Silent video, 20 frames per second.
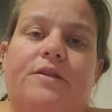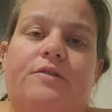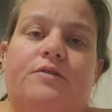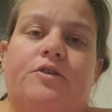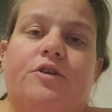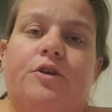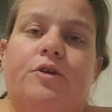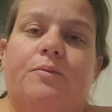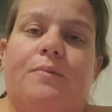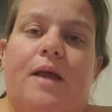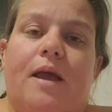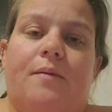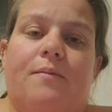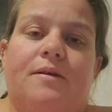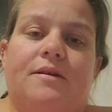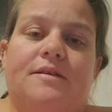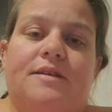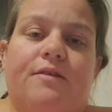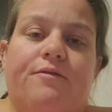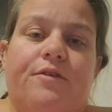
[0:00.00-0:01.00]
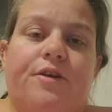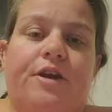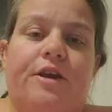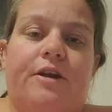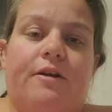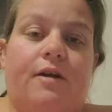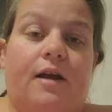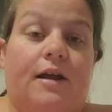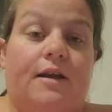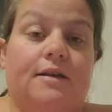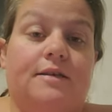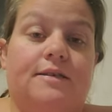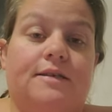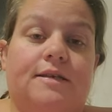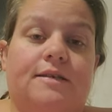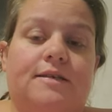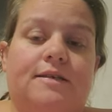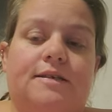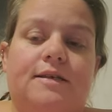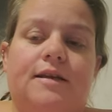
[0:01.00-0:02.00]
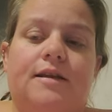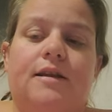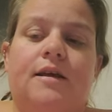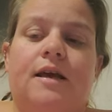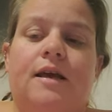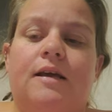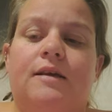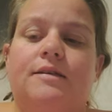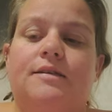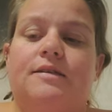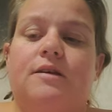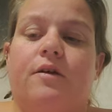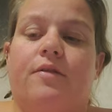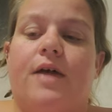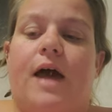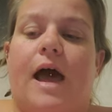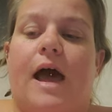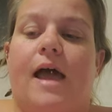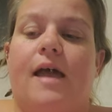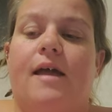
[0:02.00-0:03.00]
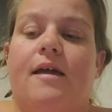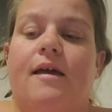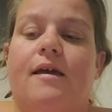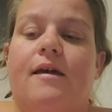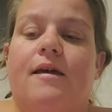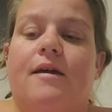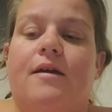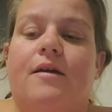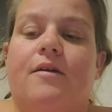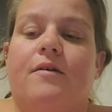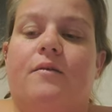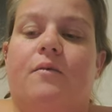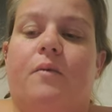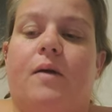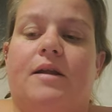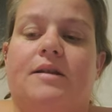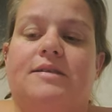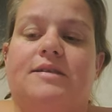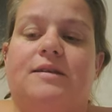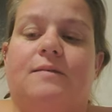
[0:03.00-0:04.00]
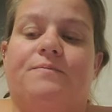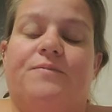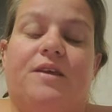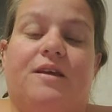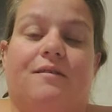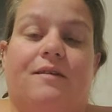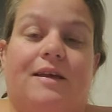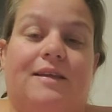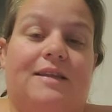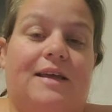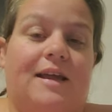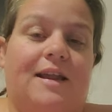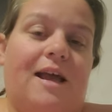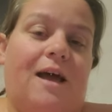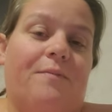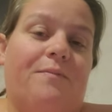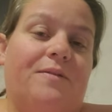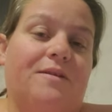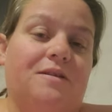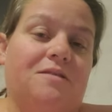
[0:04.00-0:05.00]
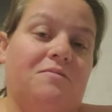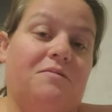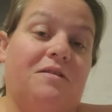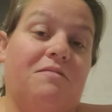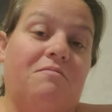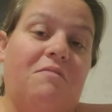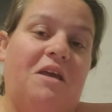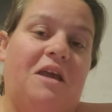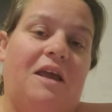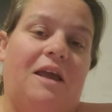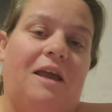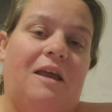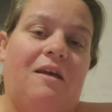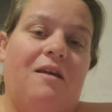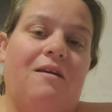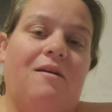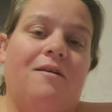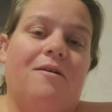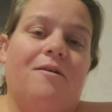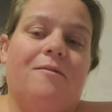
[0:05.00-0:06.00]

two babies every year unassisted so that when something like that happens with me,